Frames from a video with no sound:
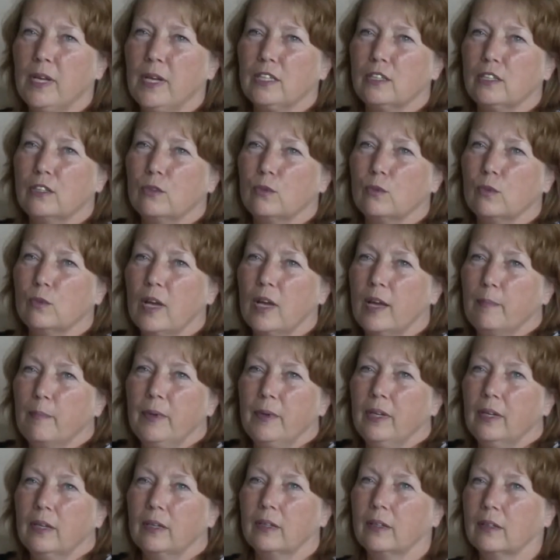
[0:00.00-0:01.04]
It makes you
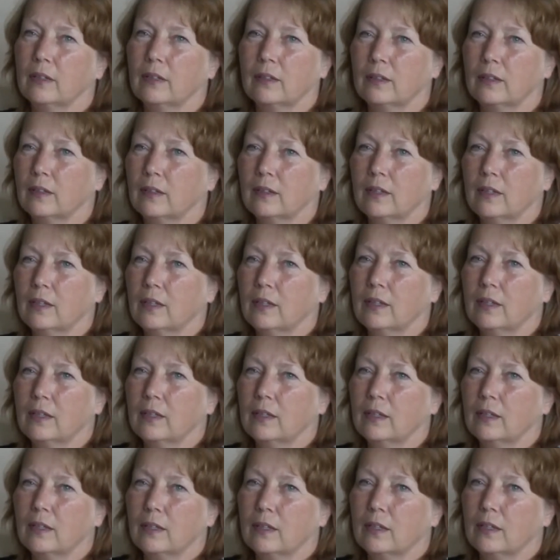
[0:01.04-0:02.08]
happy,
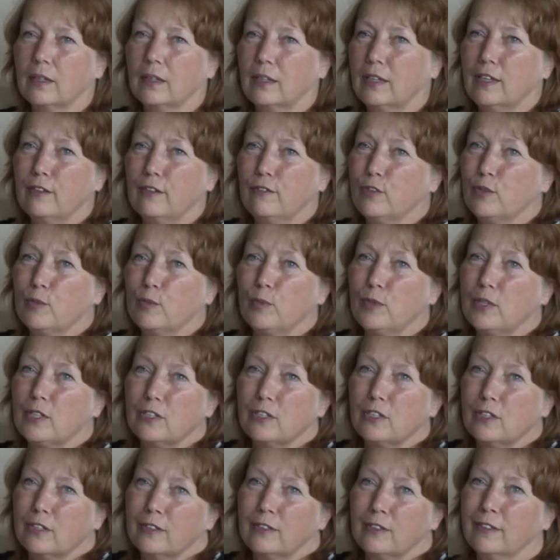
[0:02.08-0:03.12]
the Clearview
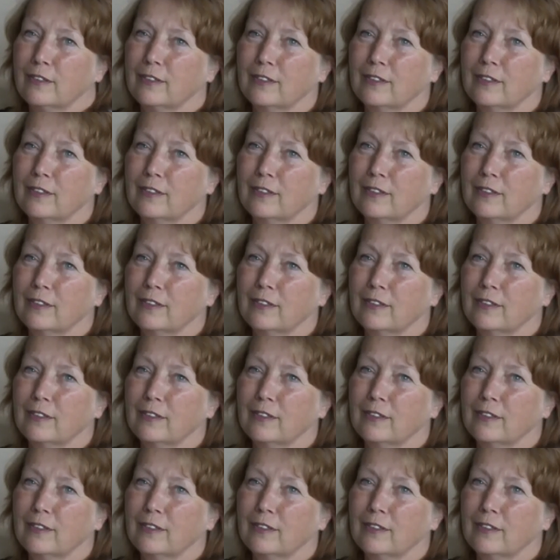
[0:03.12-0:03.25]
Plus.